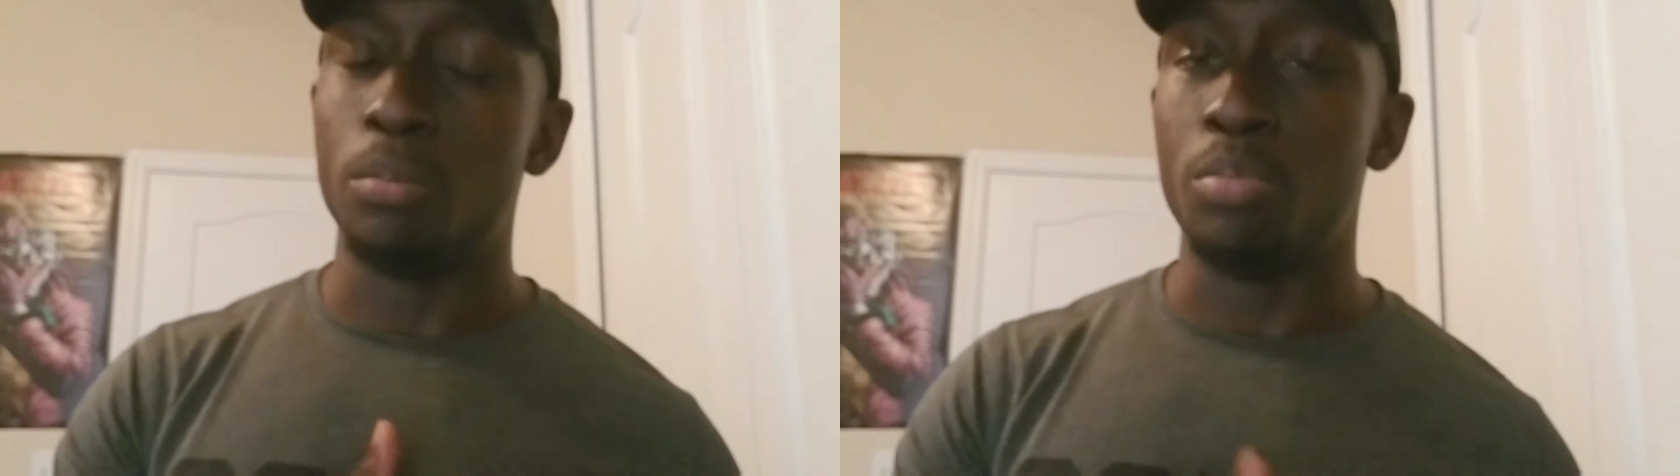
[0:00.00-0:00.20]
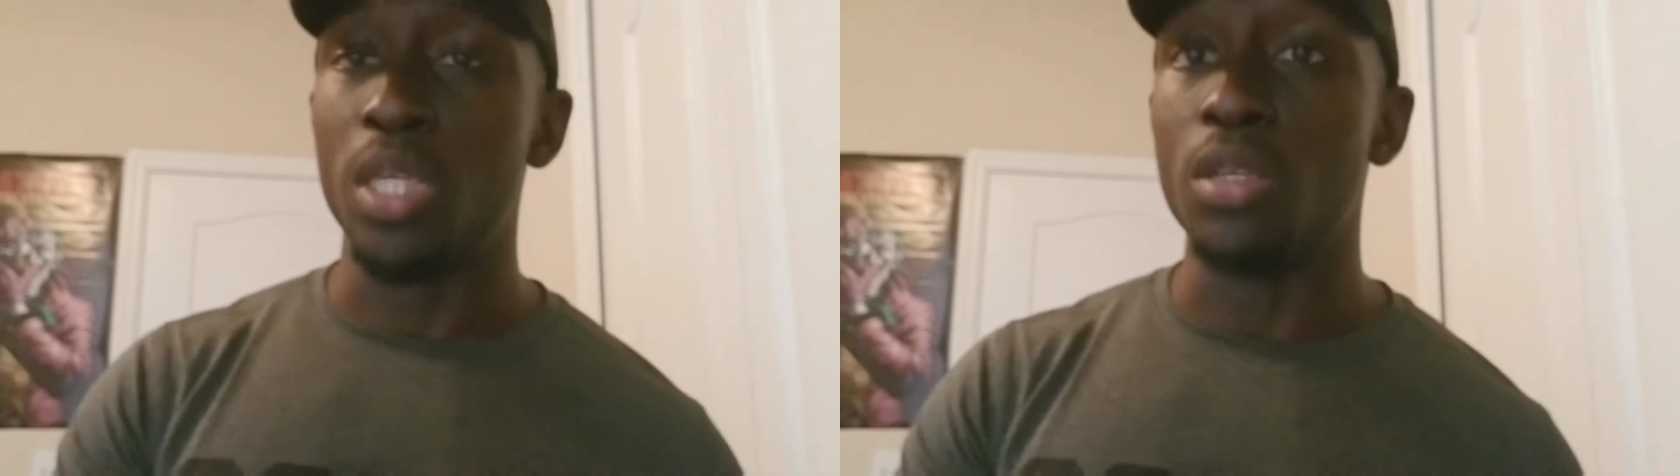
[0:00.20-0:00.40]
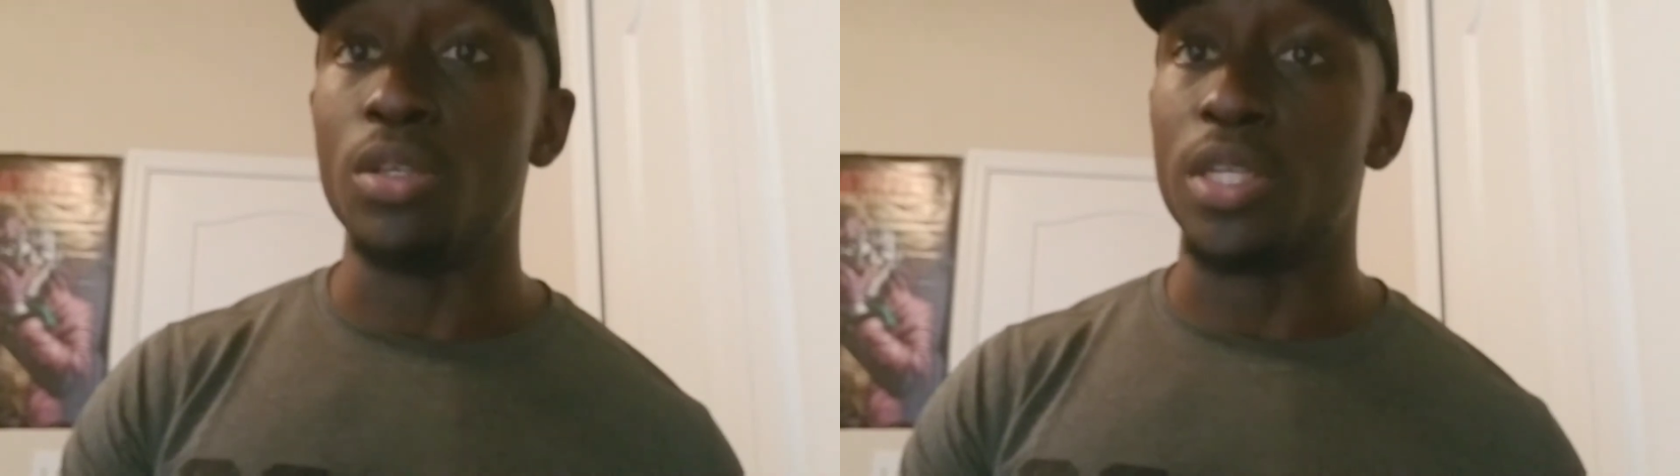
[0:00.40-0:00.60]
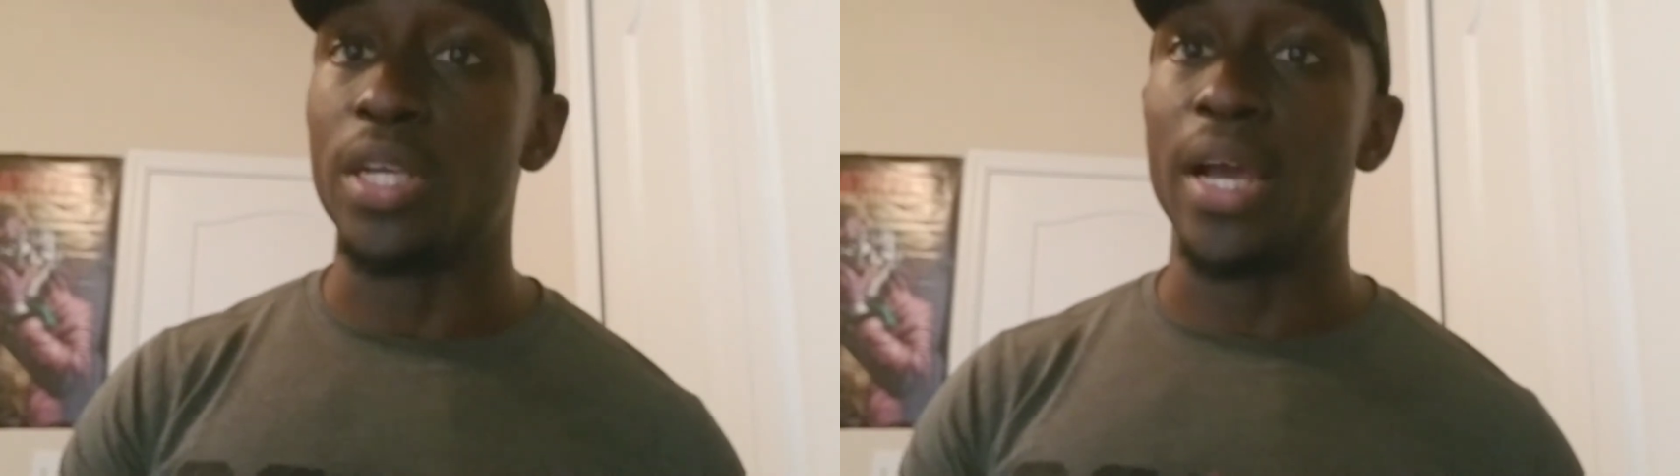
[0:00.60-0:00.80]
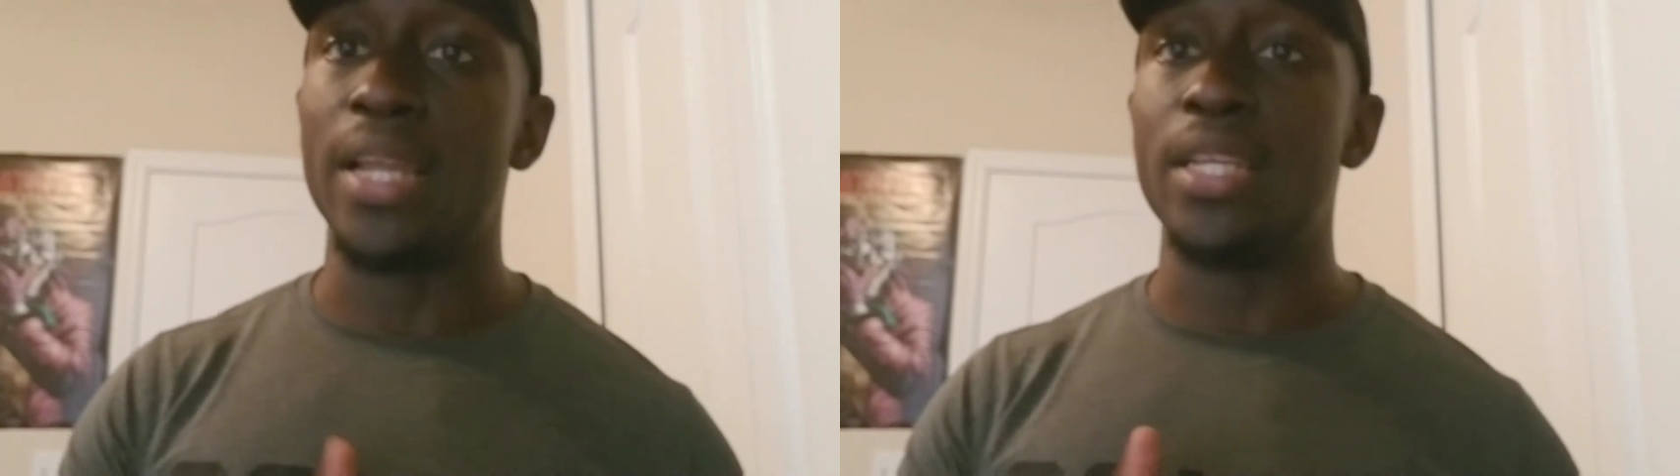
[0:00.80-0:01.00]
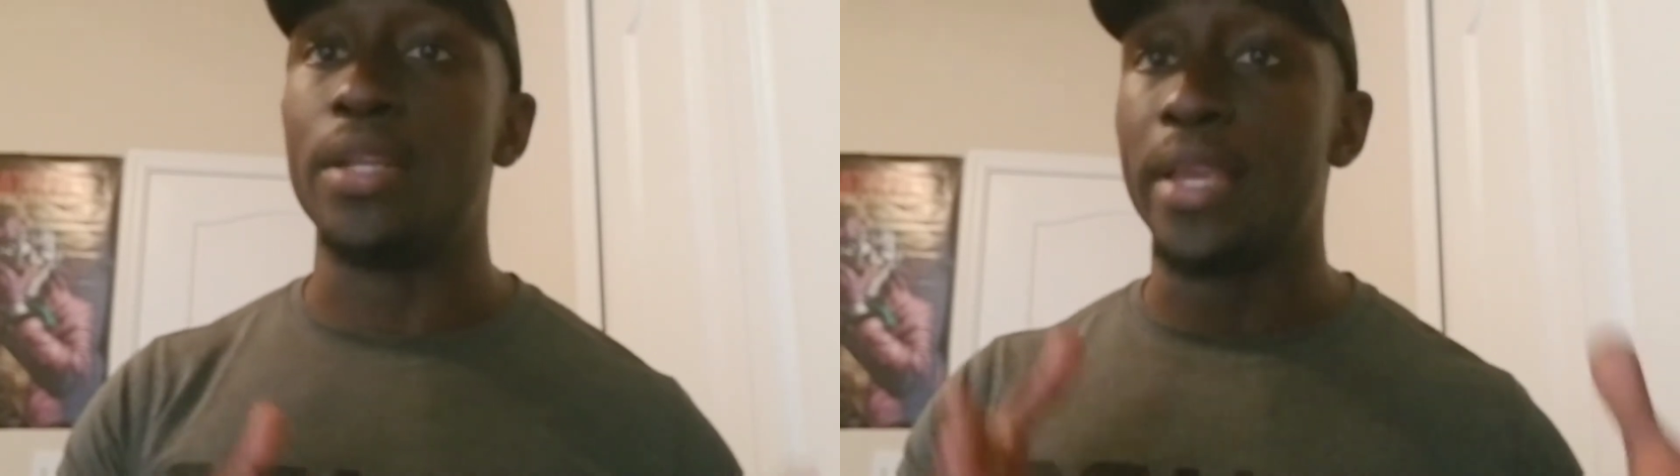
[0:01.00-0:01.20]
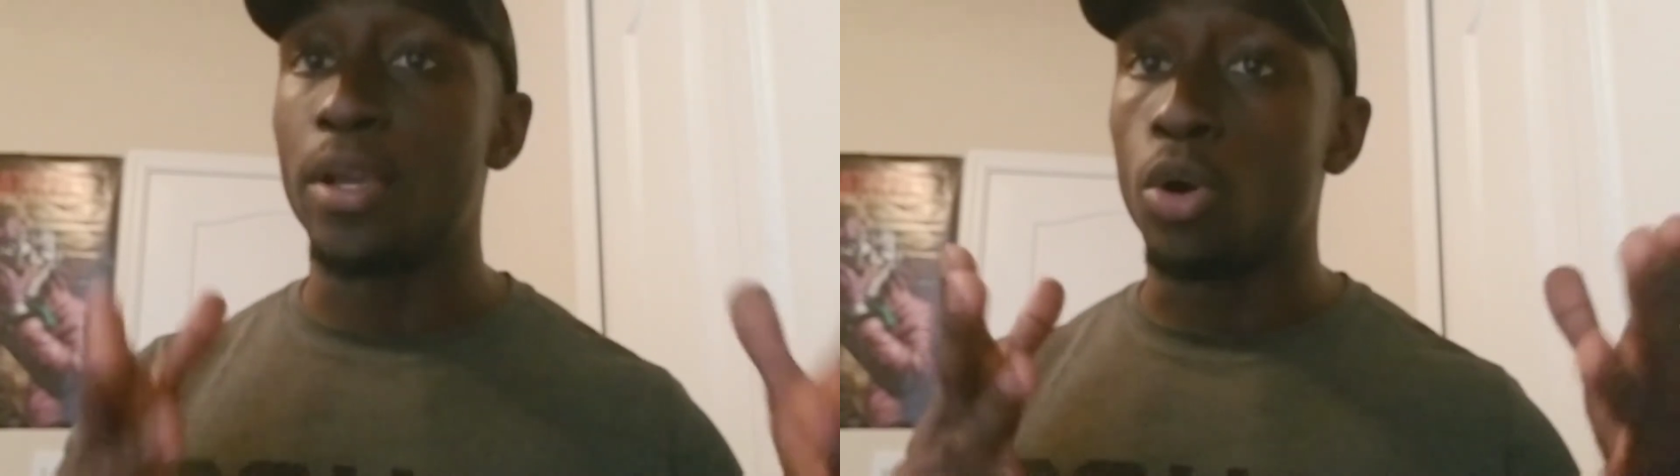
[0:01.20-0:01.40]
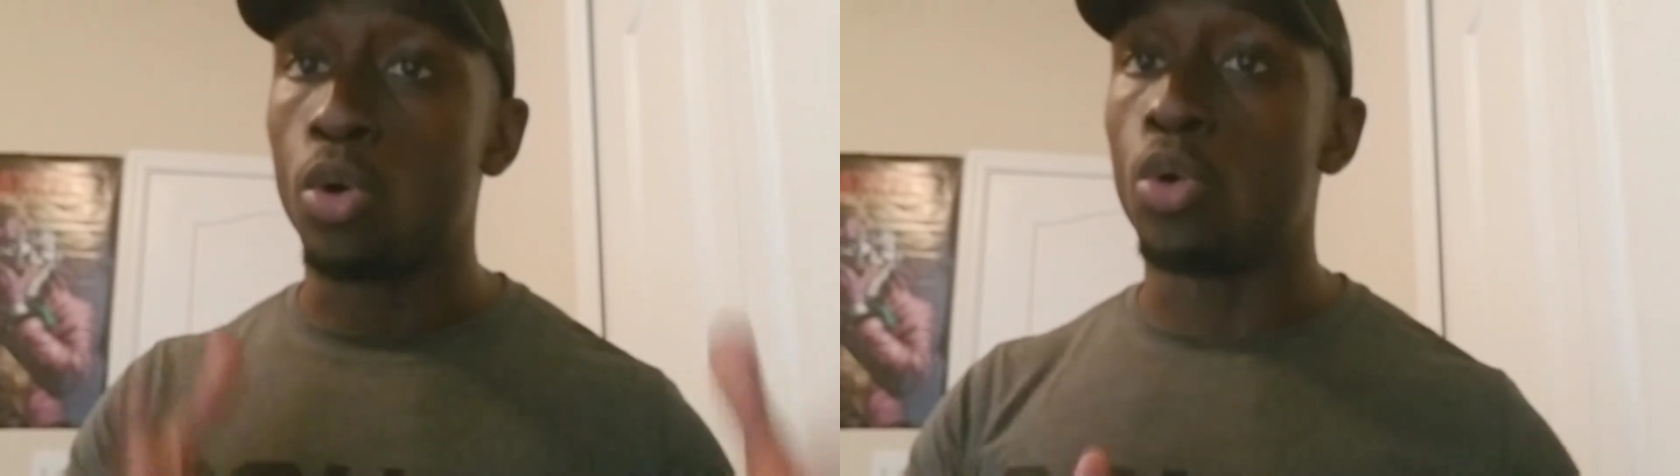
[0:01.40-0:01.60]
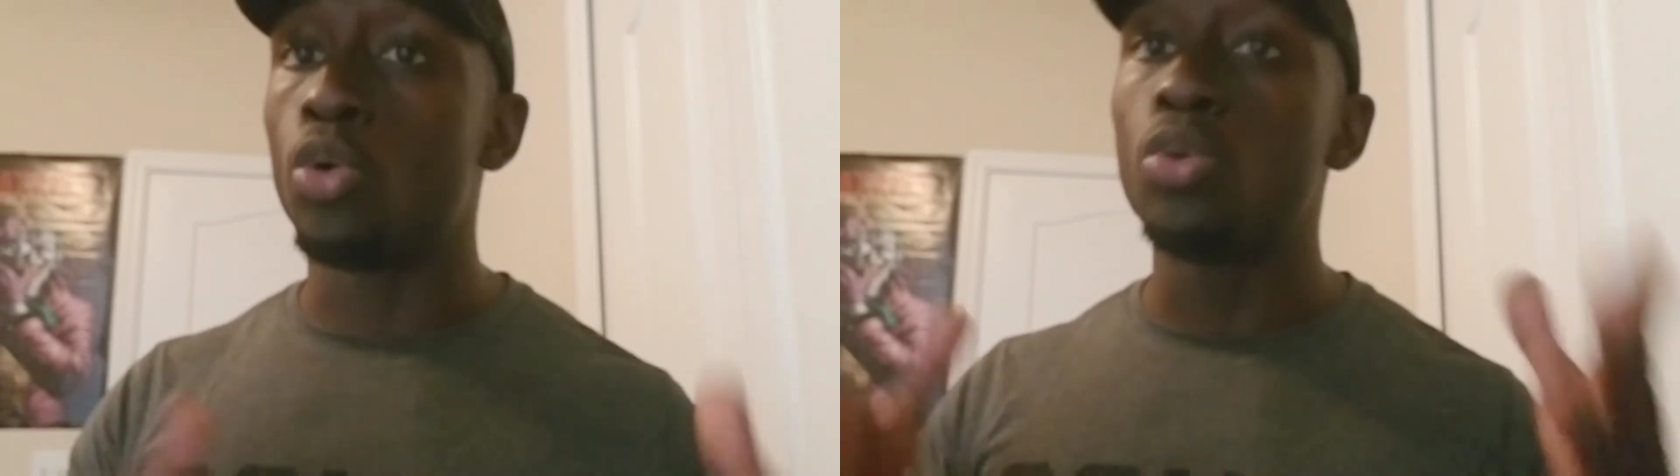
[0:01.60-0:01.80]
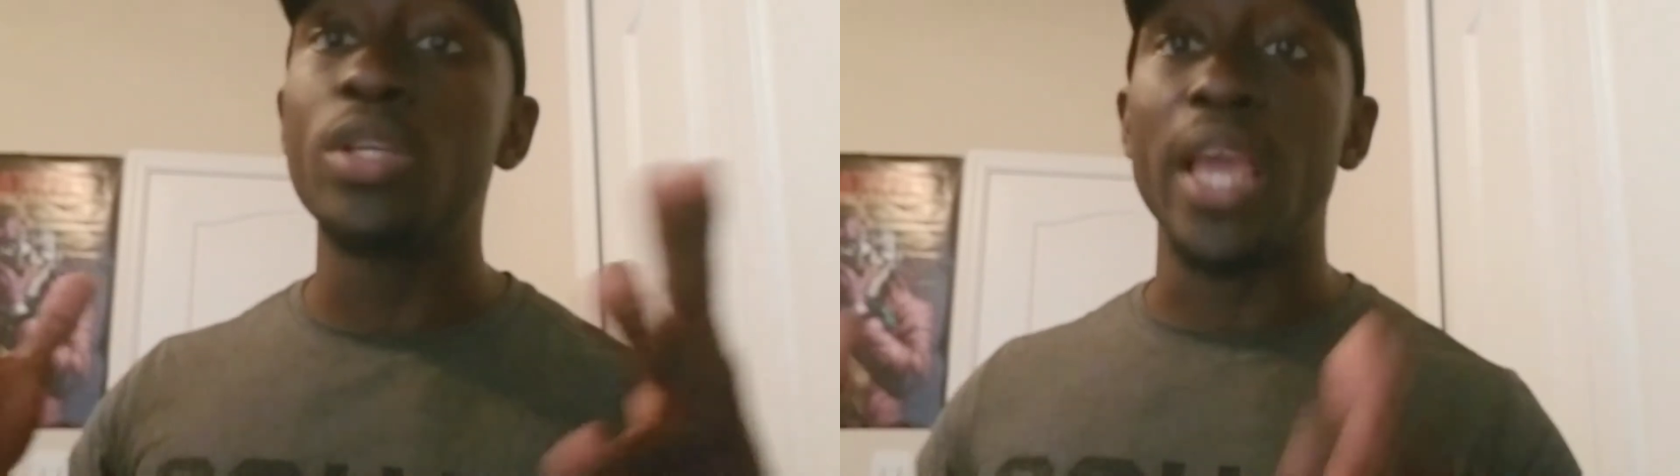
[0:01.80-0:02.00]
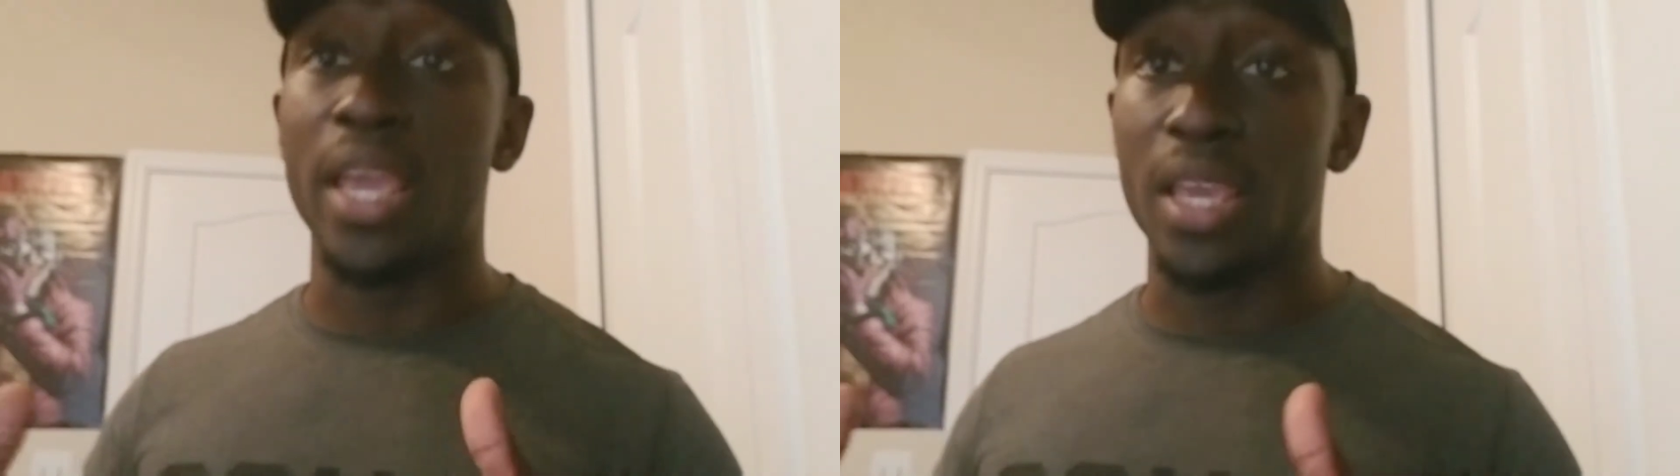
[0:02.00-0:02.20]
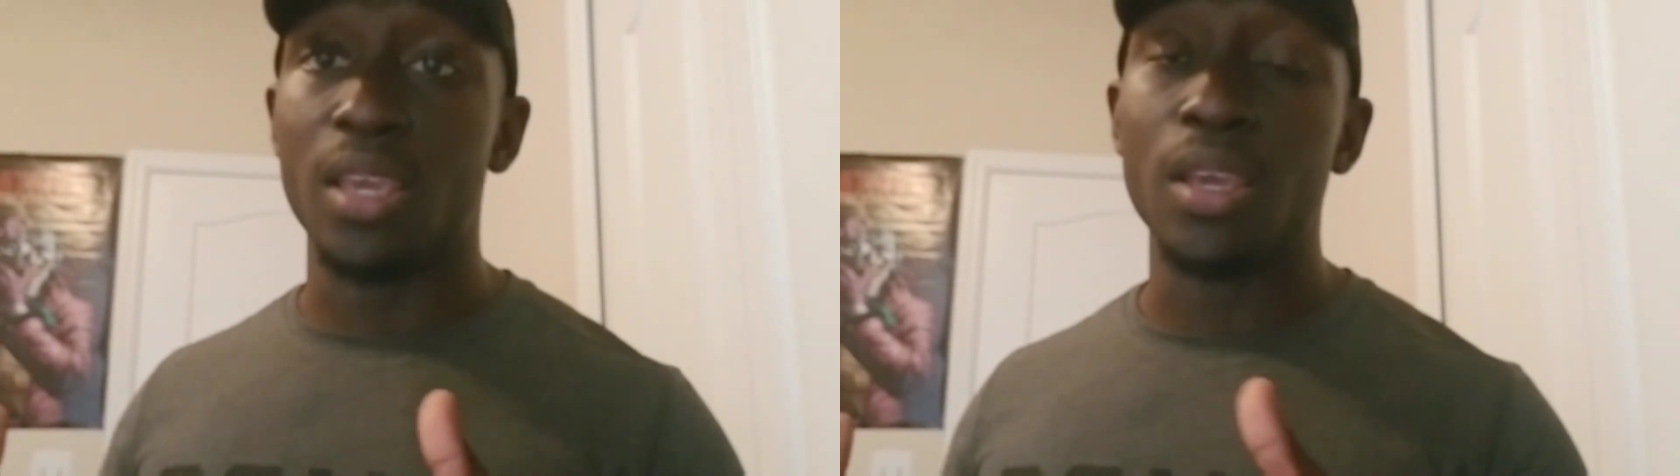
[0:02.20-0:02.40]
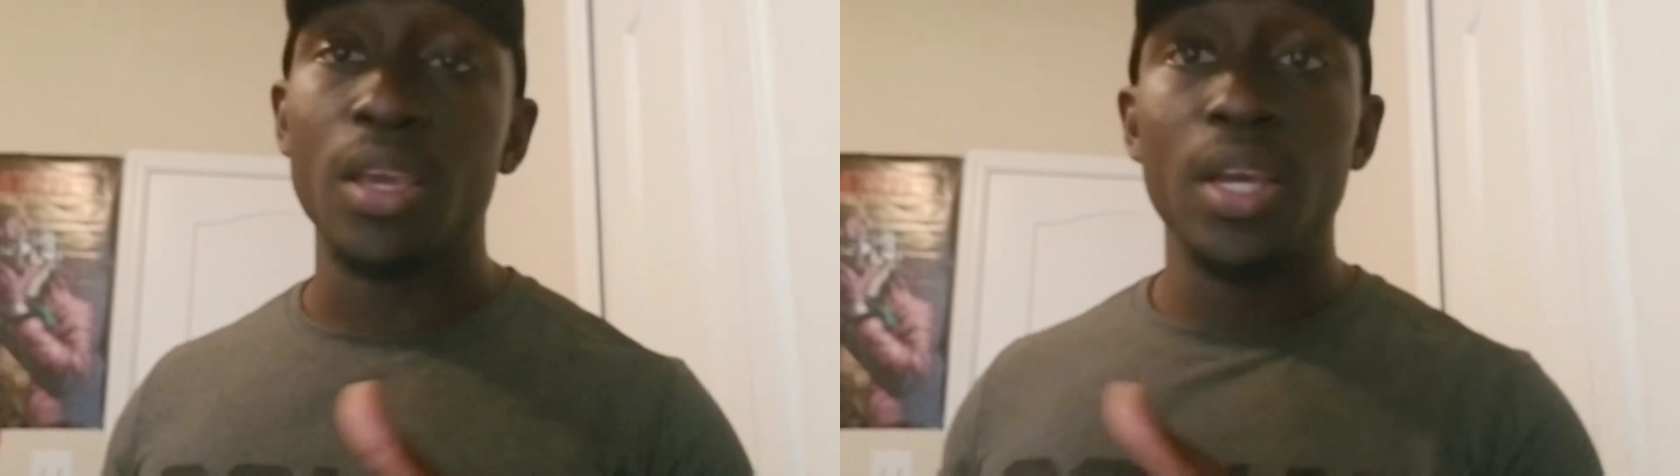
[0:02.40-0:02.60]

be good. I need a whole day